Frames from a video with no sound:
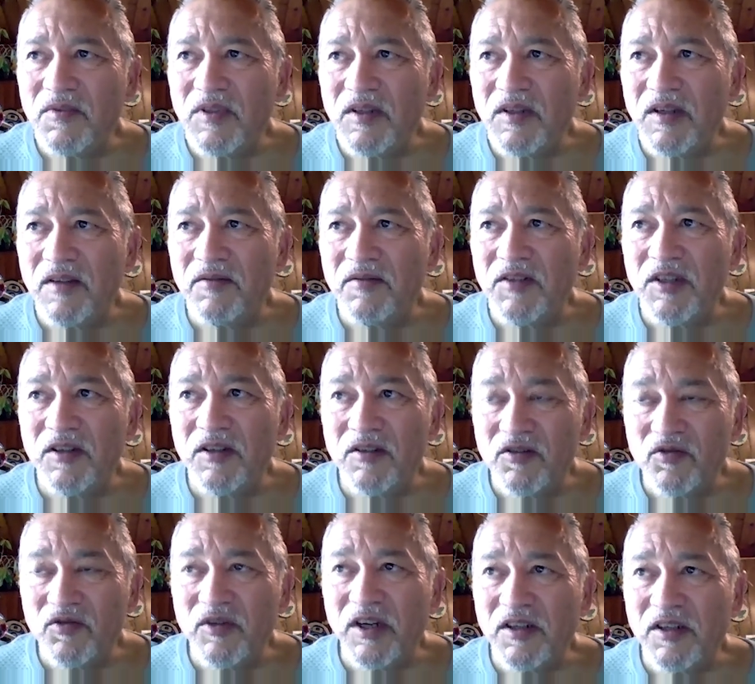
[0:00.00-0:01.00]
of
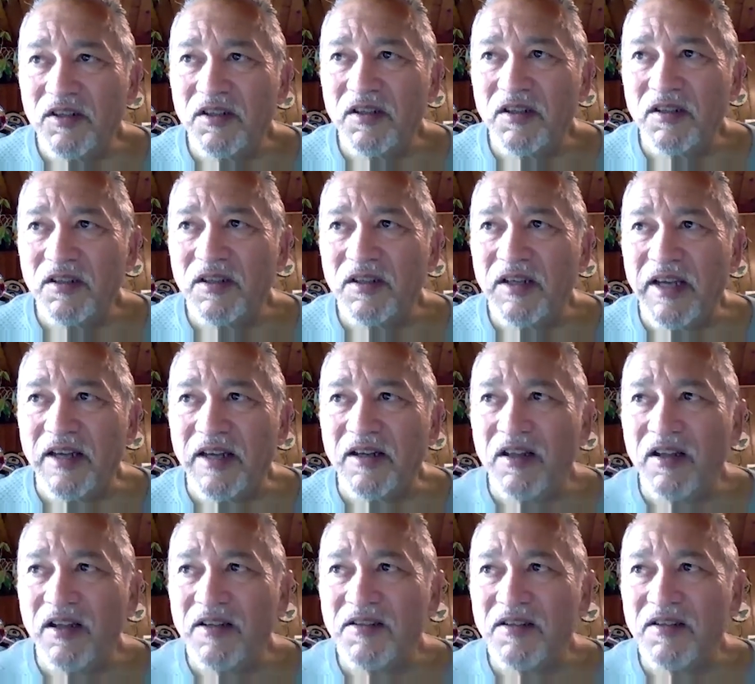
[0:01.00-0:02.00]
deconstructing and
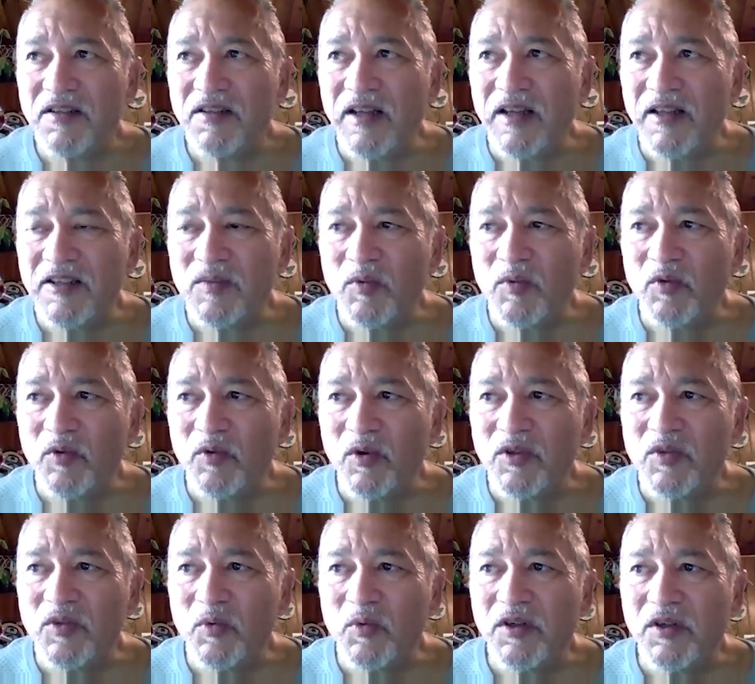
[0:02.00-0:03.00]
analyzing Alice
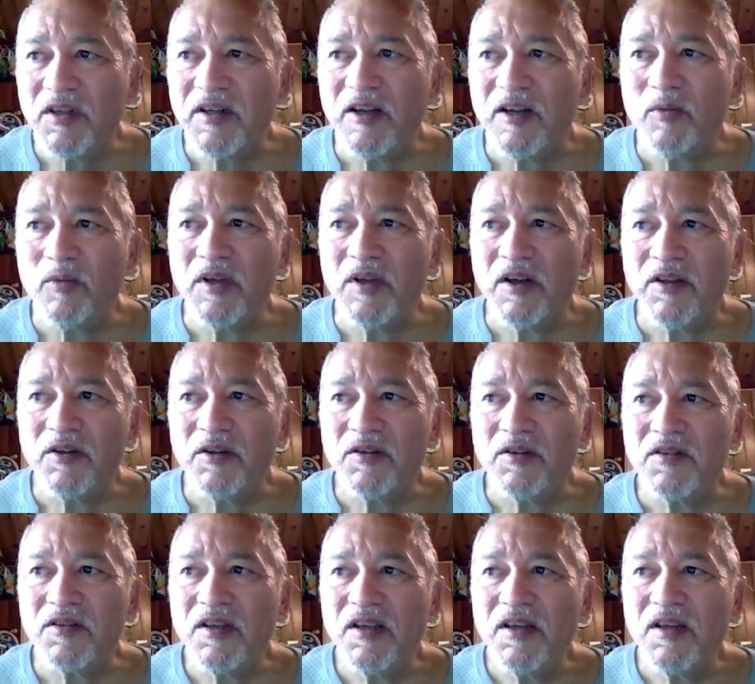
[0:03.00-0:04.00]
Munro's work and helping
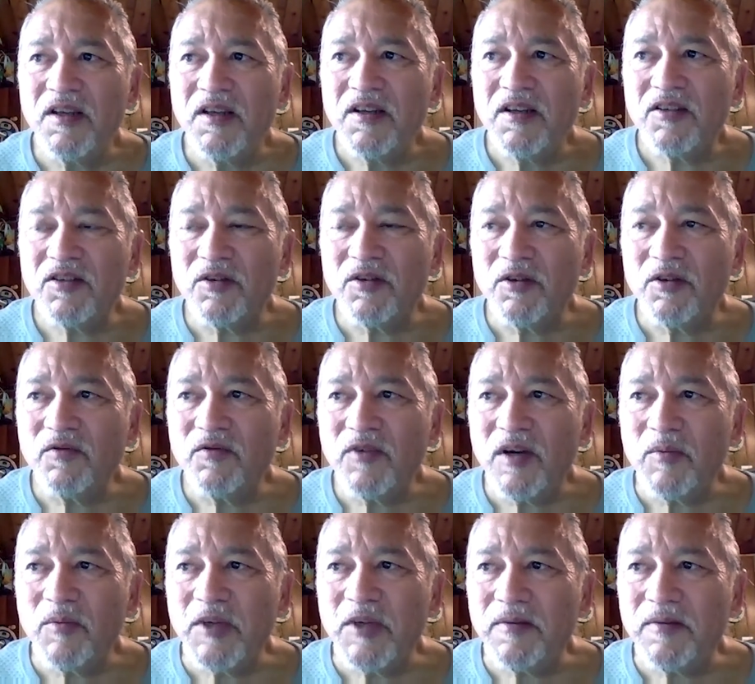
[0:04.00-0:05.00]
others to learn
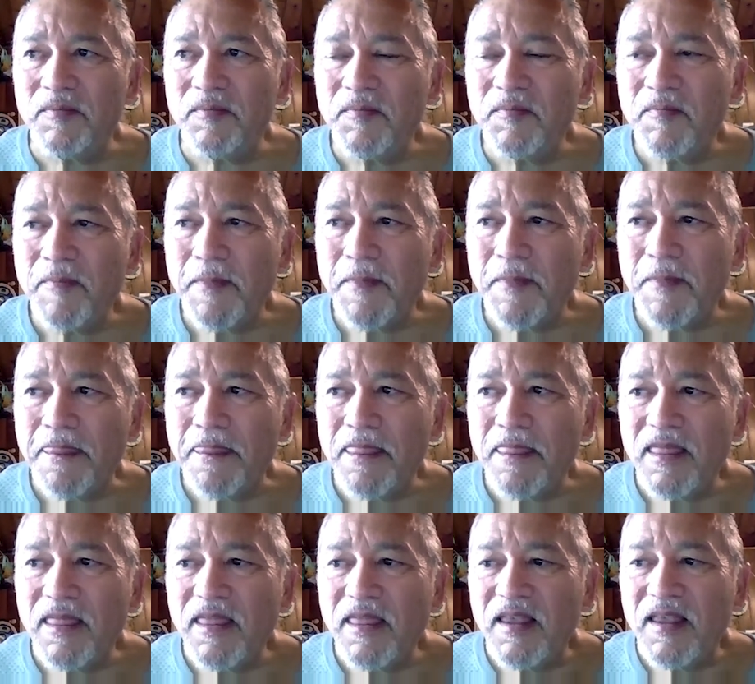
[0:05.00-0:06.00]
from it.
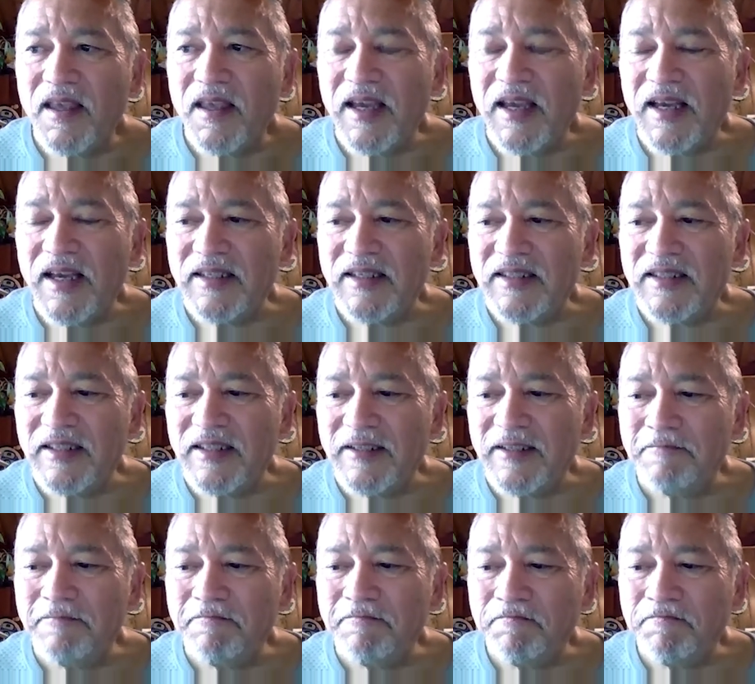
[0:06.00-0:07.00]
And
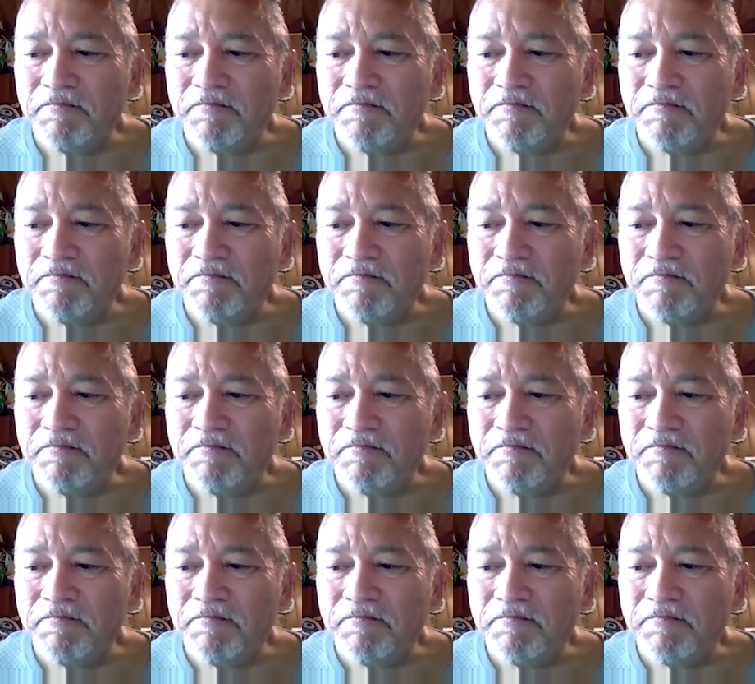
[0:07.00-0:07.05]
um,